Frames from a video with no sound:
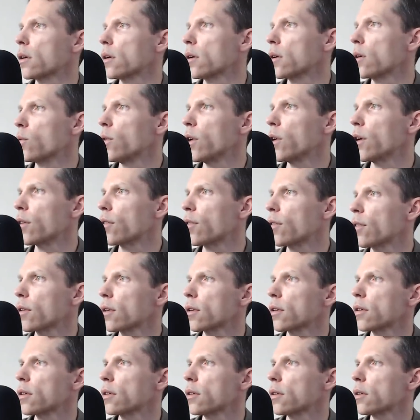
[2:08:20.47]
with
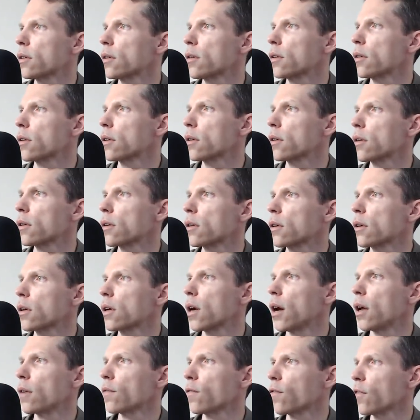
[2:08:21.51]

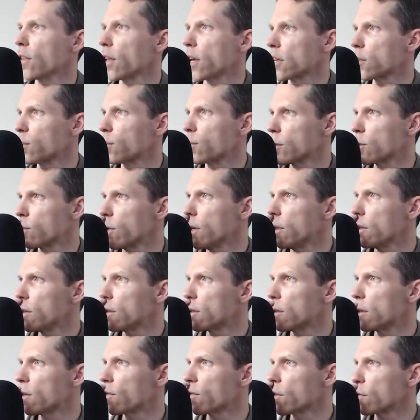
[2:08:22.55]
conflict between the
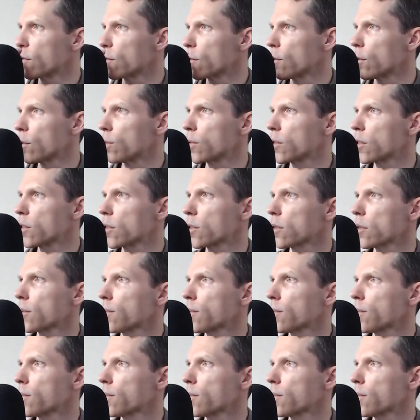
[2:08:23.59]
different groups.